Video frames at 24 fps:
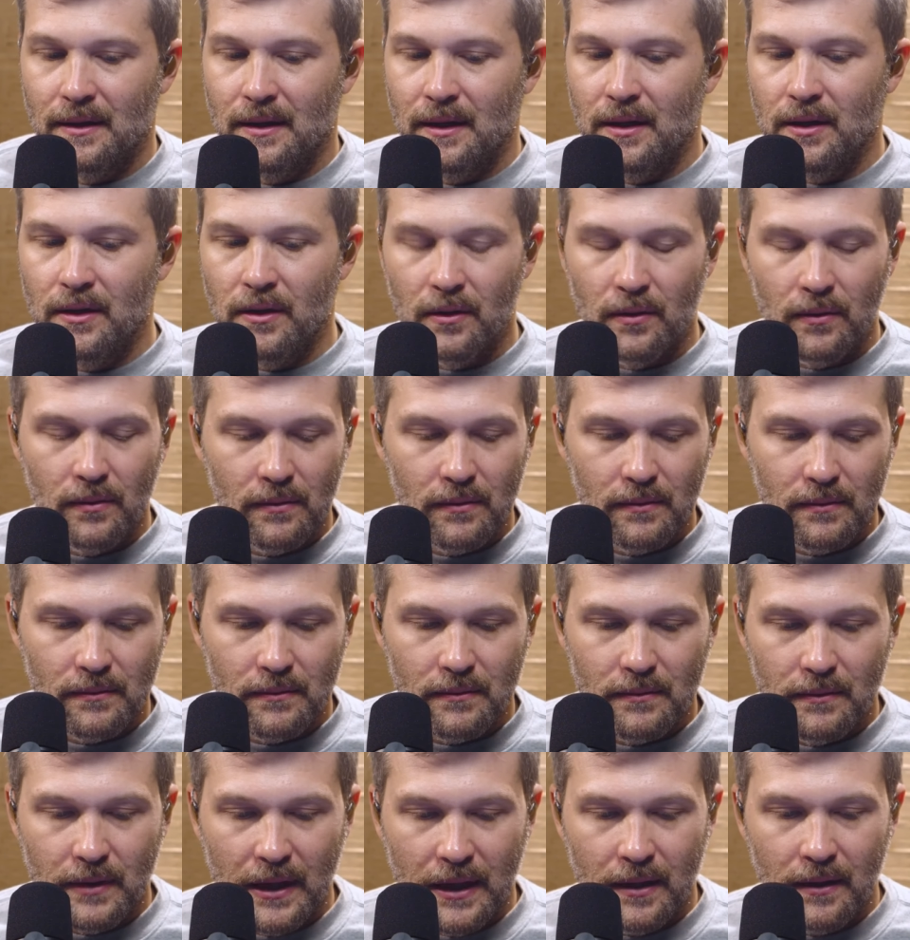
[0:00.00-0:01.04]
And you go,
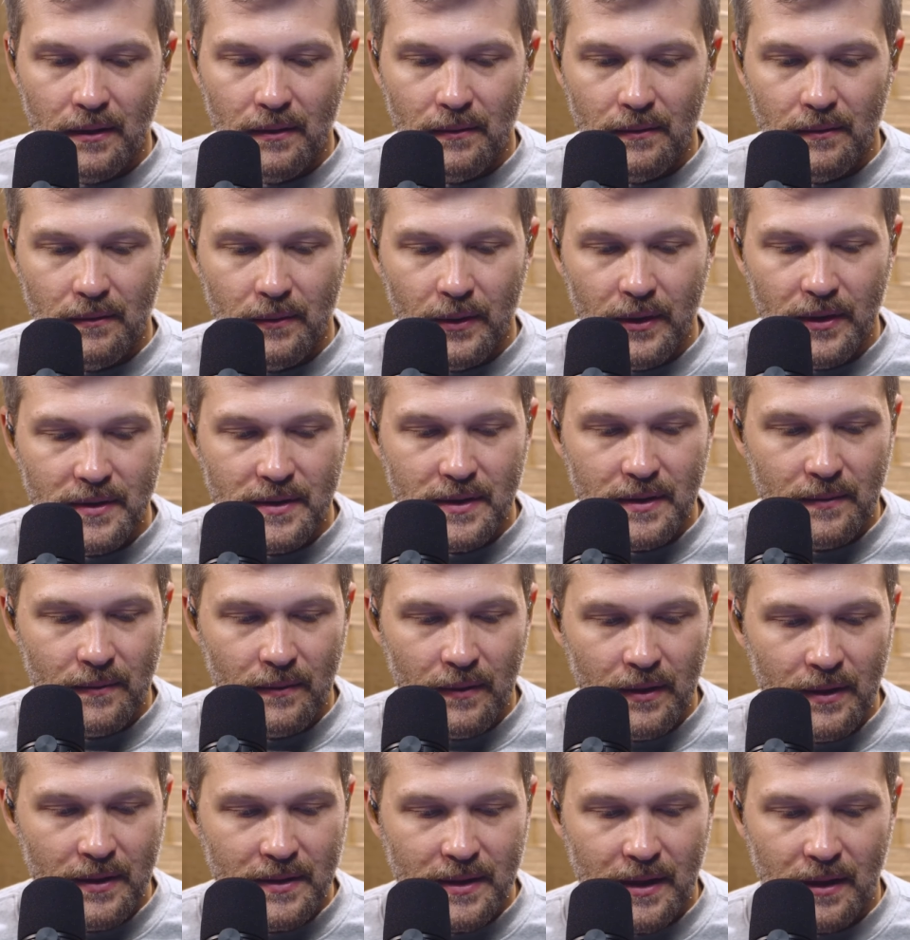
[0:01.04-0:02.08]
Randy, where is
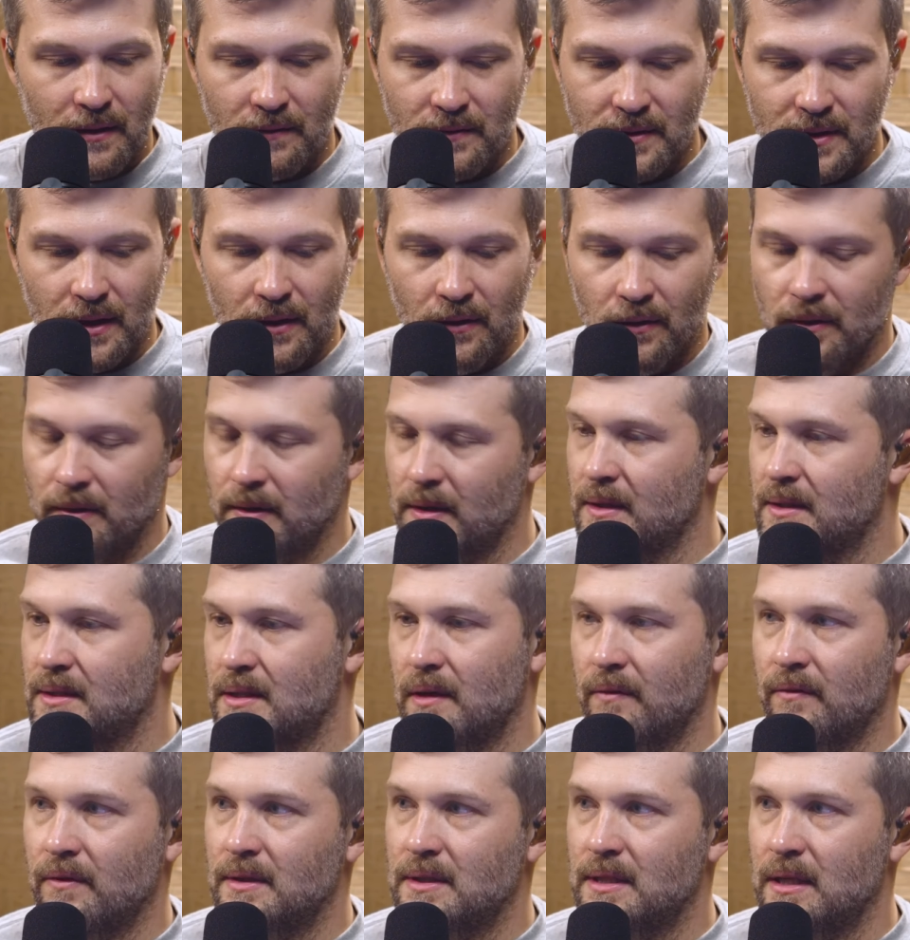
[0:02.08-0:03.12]
where is that? Second Corinthians
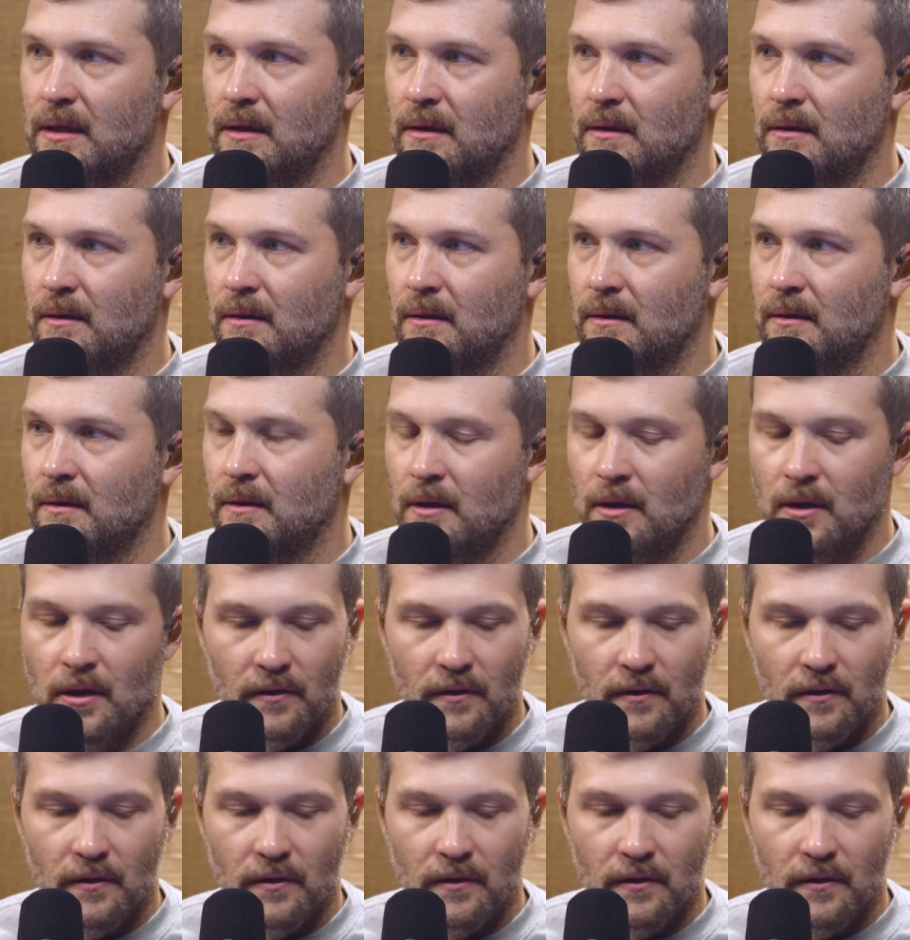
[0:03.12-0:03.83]
seven ten. Yeah.